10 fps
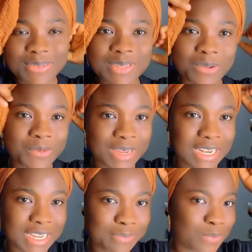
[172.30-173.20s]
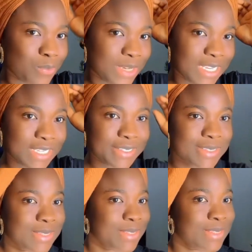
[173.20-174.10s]
now we are left with
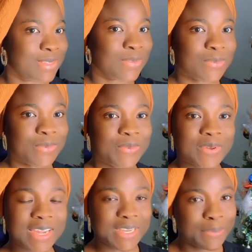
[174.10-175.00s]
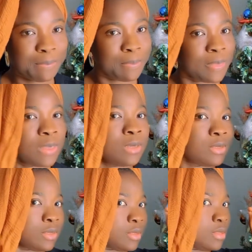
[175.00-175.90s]
this. All right,
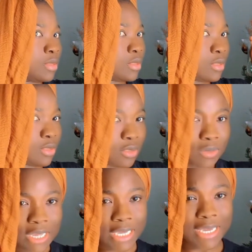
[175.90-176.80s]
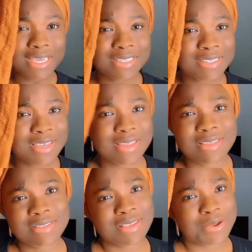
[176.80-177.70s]
so like I said,
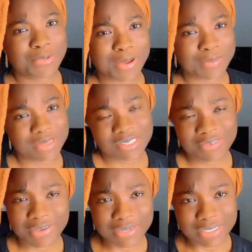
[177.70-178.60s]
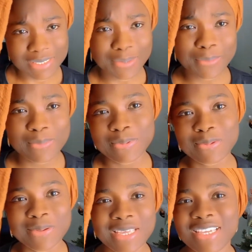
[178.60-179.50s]
this head wrap is very
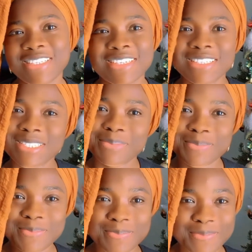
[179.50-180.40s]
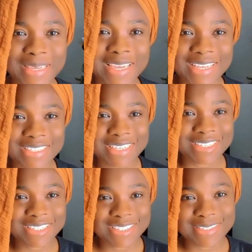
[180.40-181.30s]
simple. Okay, just pay
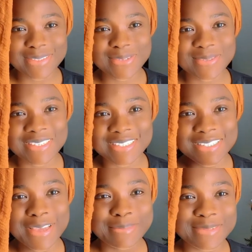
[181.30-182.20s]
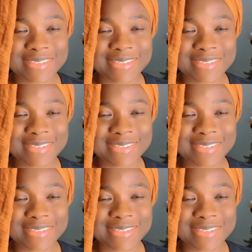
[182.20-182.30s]
attention to the steps,